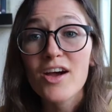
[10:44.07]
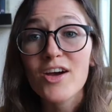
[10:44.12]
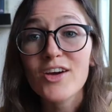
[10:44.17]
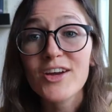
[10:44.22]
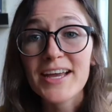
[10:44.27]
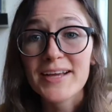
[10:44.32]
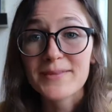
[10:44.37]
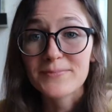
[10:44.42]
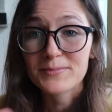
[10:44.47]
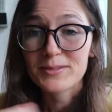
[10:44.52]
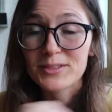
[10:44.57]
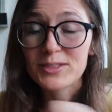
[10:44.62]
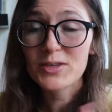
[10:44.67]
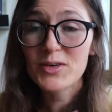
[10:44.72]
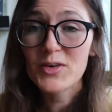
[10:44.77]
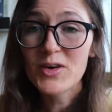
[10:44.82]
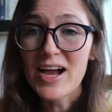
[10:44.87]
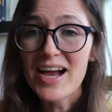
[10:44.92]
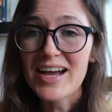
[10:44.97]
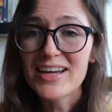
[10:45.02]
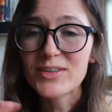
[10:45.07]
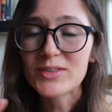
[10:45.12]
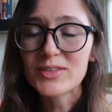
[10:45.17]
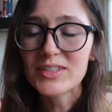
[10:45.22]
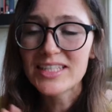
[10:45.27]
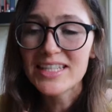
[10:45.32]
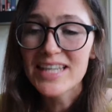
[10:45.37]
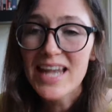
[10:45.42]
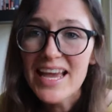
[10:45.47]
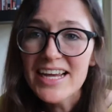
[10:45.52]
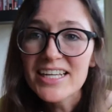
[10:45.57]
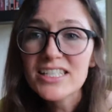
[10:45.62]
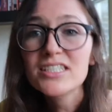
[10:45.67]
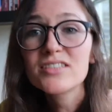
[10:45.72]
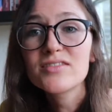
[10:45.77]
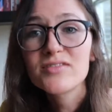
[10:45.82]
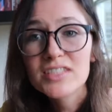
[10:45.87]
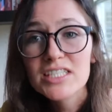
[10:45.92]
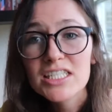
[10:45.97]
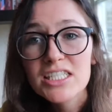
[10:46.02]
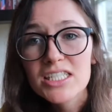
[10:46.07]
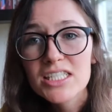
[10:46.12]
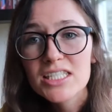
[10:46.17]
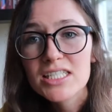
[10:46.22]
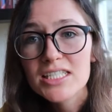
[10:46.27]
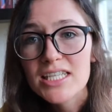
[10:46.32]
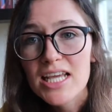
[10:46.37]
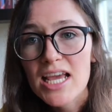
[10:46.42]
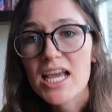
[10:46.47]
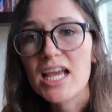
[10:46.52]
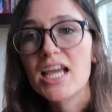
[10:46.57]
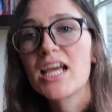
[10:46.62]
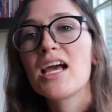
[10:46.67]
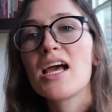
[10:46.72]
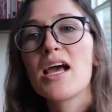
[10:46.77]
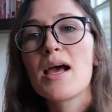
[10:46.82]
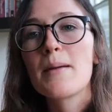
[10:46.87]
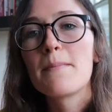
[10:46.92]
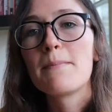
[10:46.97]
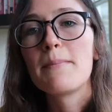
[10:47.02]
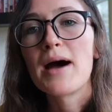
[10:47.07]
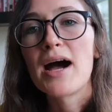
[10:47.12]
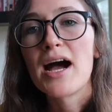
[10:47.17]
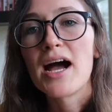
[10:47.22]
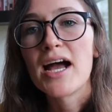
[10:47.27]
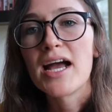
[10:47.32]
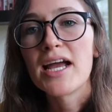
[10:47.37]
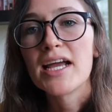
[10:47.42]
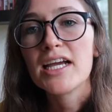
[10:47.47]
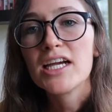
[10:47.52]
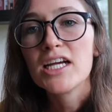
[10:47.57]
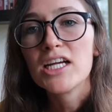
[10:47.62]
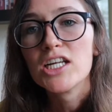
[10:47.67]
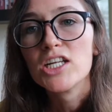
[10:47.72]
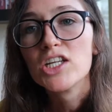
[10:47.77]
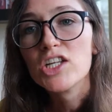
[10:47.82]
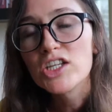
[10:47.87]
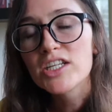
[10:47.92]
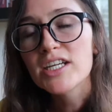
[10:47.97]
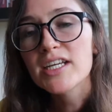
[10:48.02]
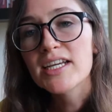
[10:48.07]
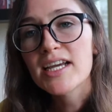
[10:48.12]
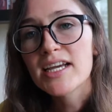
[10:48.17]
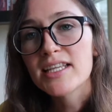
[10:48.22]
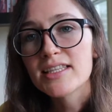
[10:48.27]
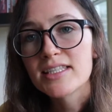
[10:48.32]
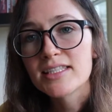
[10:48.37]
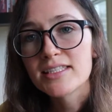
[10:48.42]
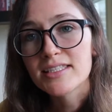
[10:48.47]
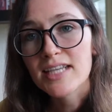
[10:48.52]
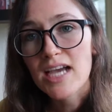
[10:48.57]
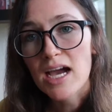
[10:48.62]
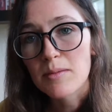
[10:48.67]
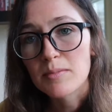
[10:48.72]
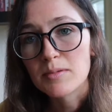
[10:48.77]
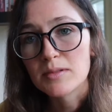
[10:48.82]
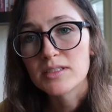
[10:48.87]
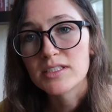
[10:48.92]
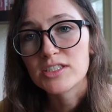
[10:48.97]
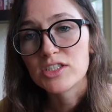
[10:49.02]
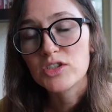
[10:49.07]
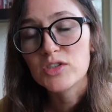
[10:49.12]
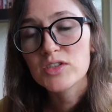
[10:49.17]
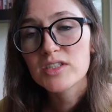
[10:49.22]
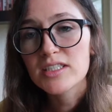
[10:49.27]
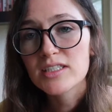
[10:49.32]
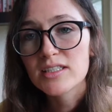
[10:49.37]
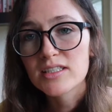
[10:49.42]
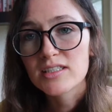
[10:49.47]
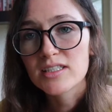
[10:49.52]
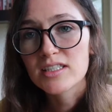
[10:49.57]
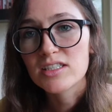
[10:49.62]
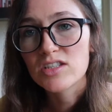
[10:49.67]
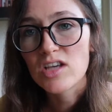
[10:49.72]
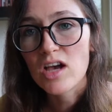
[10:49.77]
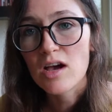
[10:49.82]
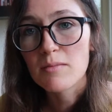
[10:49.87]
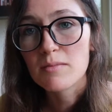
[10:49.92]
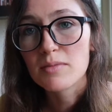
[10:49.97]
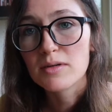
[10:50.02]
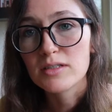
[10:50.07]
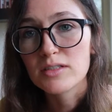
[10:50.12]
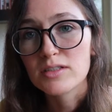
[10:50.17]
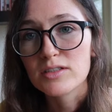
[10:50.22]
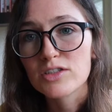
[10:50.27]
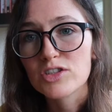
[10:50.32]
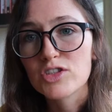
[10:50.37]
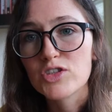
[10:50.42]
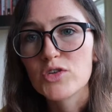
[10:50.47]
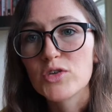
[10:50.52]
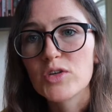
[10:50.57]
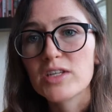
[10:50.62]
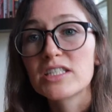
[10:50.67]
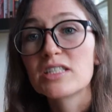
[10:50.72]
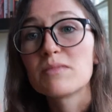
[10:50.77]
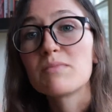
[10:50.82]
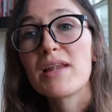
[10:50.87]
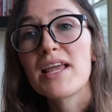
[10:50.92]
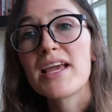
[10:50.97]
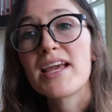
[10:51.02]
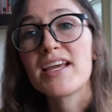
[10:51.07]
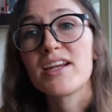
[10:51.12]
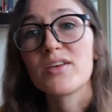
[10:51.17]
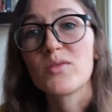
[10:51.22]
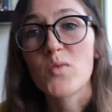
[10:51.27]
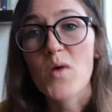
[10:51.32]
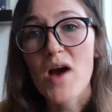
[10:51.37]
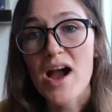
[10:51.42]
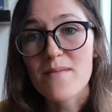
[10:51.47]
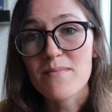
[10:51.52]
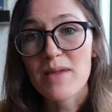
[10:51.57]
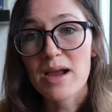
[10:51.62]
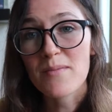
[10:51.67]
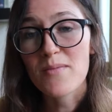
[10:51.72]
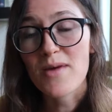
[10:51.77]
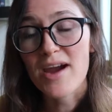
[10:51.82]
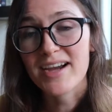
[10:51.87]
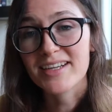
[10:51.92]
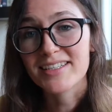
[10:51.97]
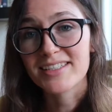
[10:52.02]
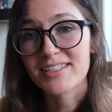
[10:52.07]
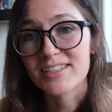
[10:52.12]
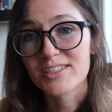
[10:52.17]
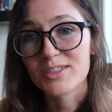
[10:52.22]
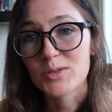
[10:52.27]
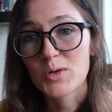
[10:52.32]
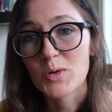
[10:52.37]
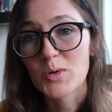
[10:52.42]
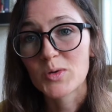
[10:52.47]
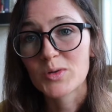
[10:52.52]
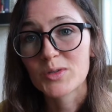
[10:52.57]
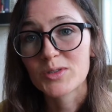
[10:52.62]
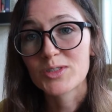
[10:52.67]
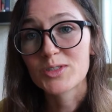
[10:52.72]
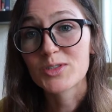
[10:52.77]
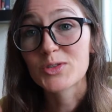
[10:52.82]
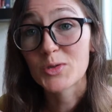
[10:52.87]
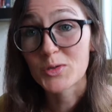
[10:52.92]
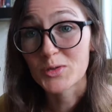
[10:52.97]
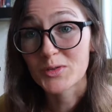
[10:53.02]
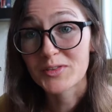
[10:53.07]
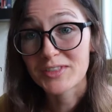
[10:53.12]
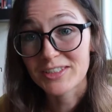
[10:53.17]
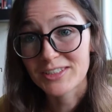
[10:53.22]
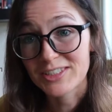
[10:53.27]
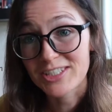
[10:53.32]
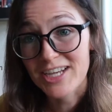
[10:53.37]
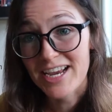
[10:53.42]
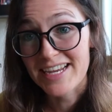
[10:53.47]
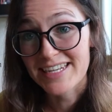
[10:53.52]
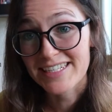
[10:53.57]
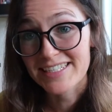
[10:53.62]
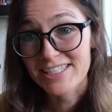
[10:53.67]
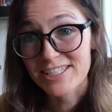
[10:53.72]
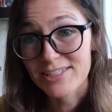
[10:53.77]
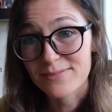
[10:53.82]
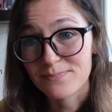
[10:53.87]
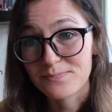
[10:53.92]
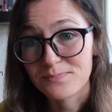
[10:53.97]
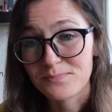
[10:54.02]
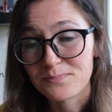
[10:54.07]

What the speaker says: Okay, so I'd like to finish today by looking at this couple and using this example to explain why my practice is called Talk, Feel, Change.